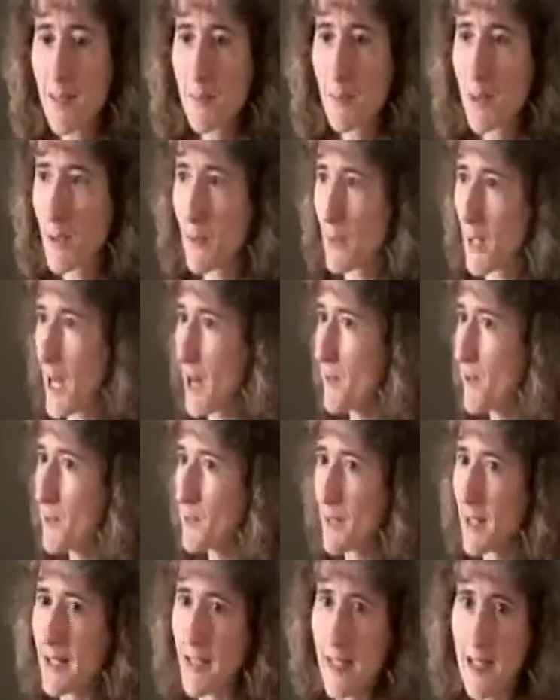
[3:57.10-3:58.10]
But
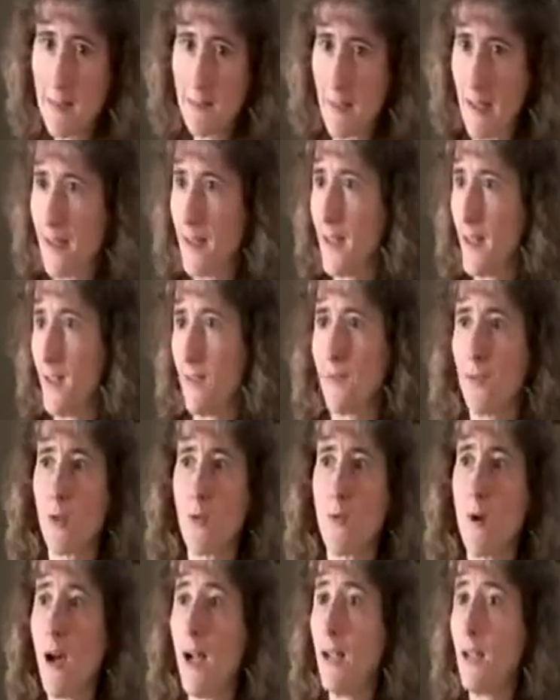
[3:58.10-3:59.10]
everybody had been there for
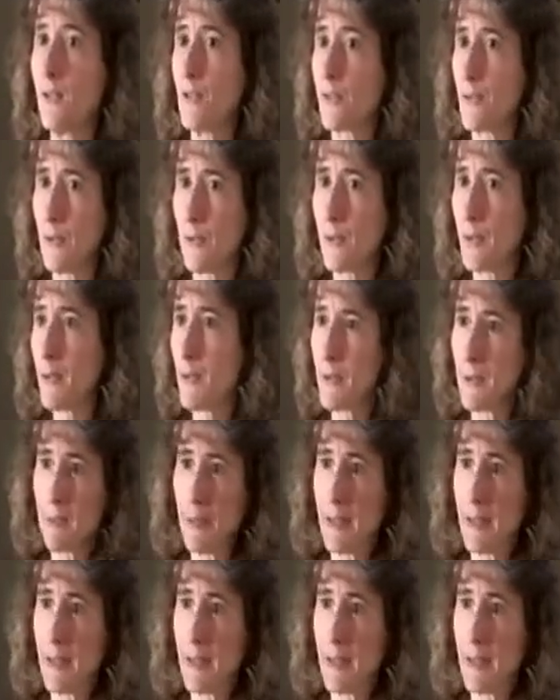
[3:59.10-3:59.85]
a while, so we were